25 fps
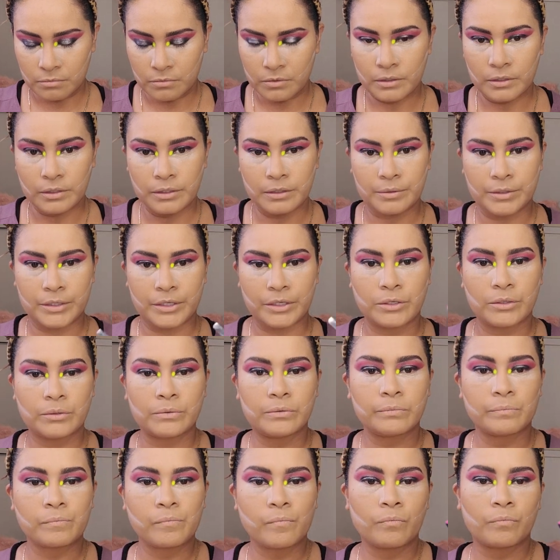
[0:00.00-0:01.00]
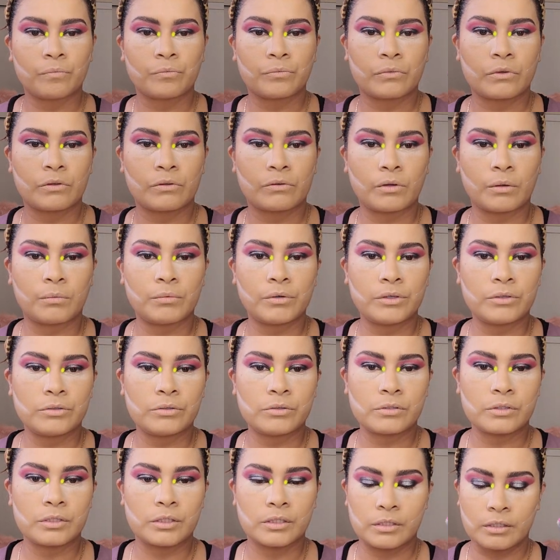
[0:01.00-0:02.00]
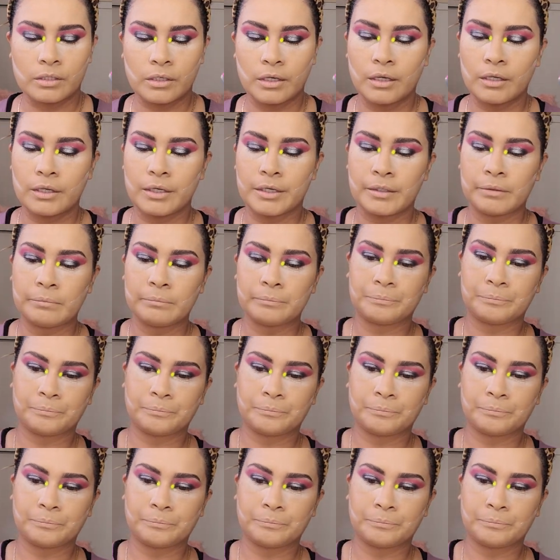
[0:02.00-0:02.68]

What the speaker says: a little cute. So I'm going to use this color,